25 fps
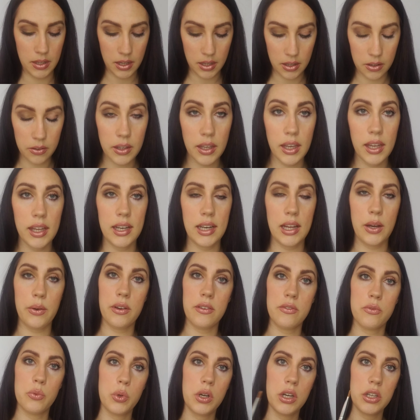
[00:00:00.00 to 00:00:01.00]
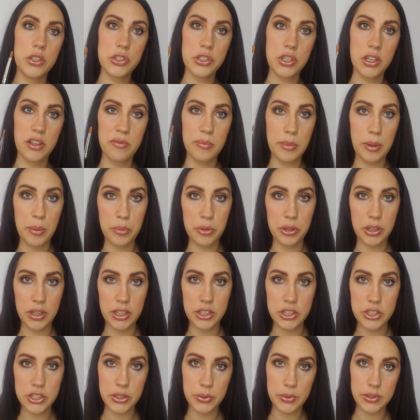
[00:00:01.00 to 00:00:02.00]
Okay, now I've washed off my
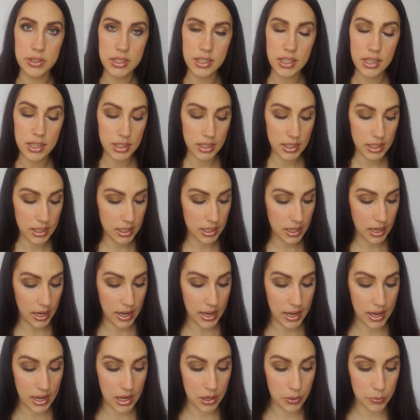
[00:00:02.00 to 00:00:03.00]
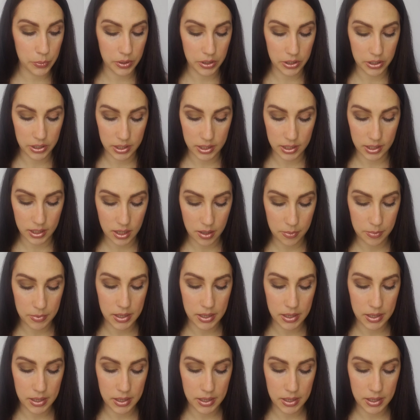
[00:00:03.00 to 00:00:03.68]
brush so it's clean, and we are going to come